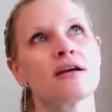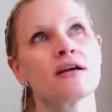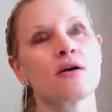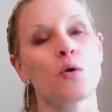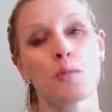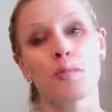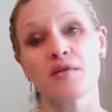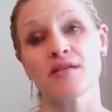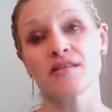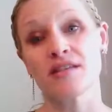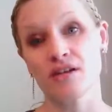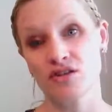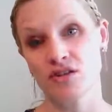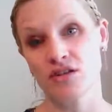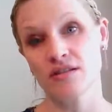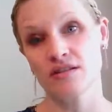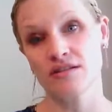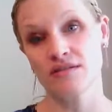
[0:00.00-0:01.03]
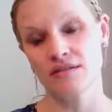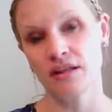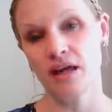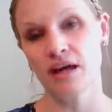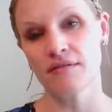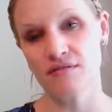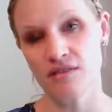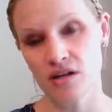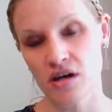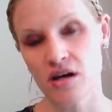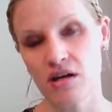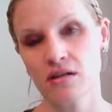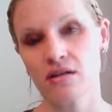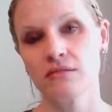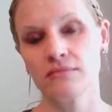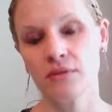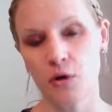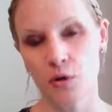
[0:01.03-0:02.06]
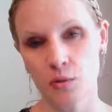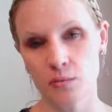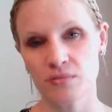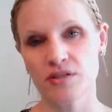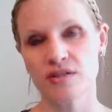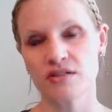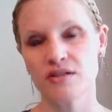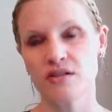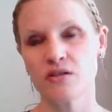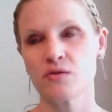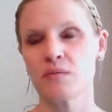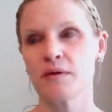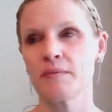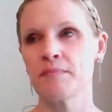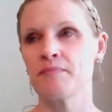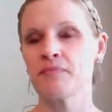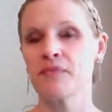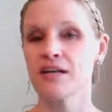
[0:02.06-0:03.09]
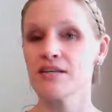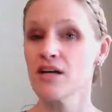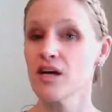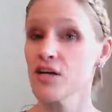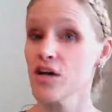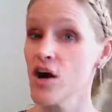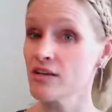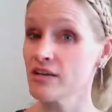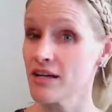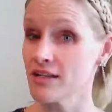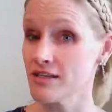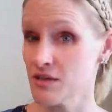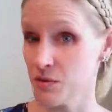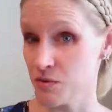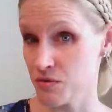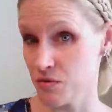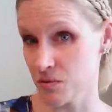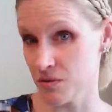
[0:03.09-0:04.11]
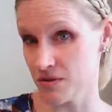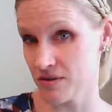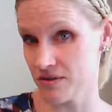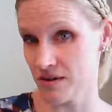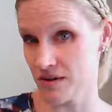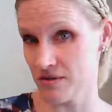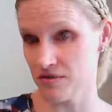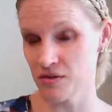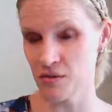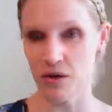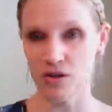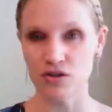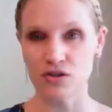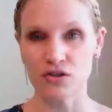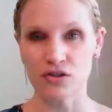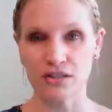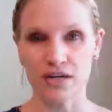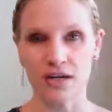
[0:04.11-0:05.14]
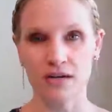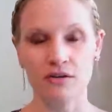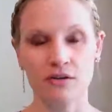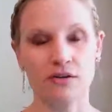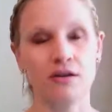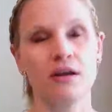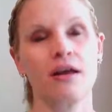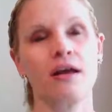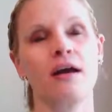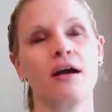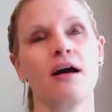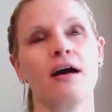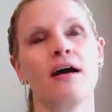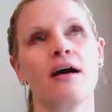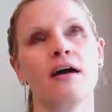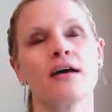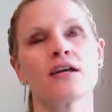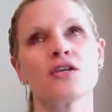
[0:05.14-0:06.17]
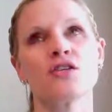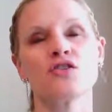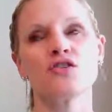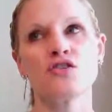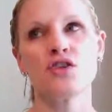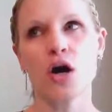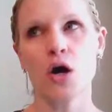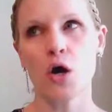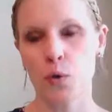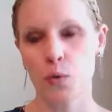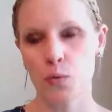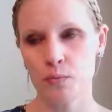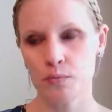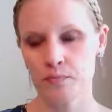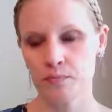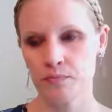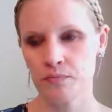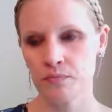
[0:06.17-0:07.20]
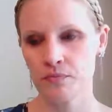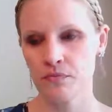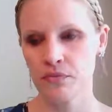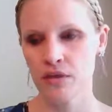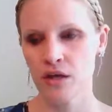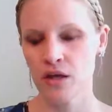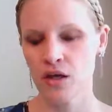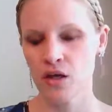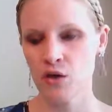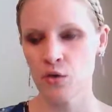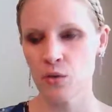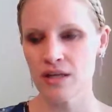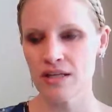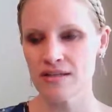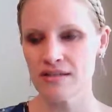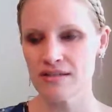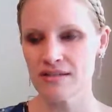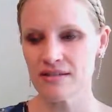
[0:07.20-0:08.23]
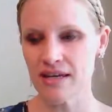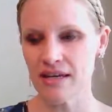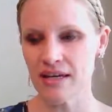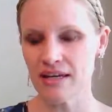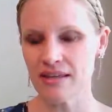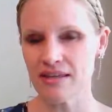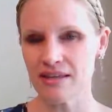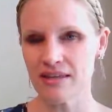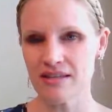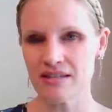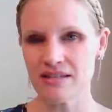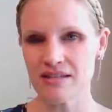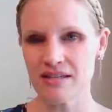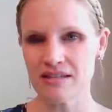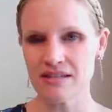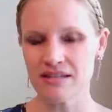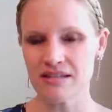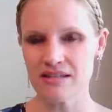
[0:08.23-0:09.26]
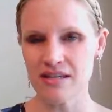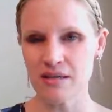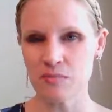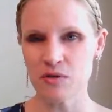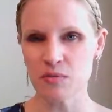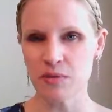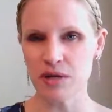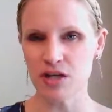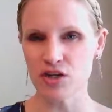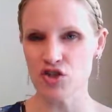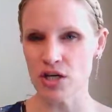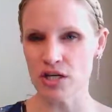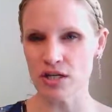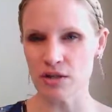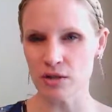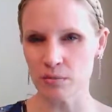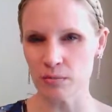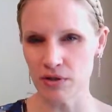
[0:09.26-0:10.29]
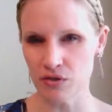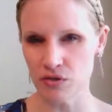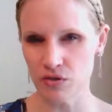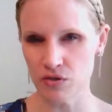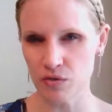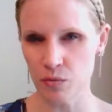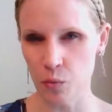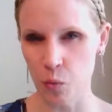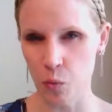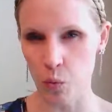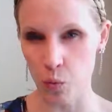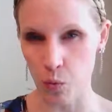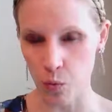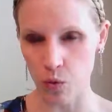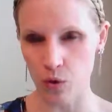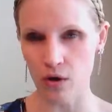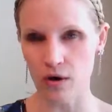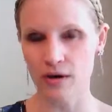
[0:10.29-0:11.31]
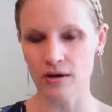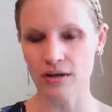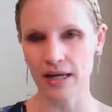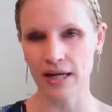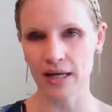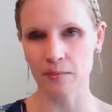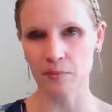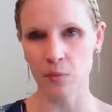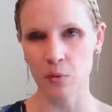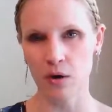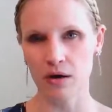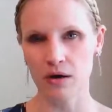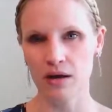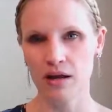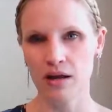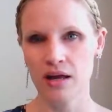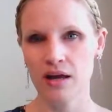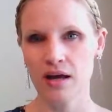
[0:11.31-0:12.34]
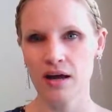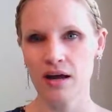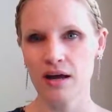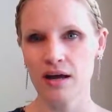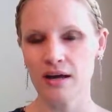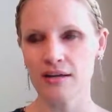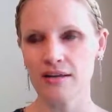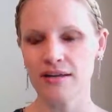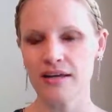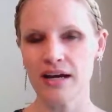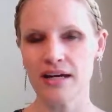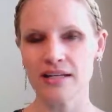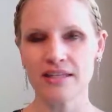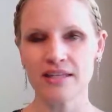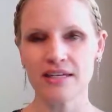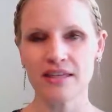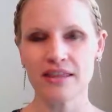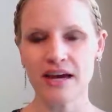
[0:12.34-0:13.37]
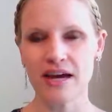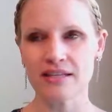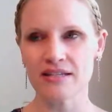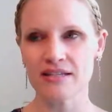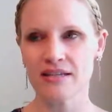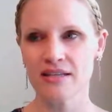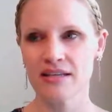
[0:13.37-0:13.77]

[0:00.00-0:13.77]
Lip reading: or possessions, livestock, homes, excuse me. I tell y'all not to use the word stuff, so I shouldn't either. So you can see that this doesn't seem to be a gentleman's war anymore. The idea that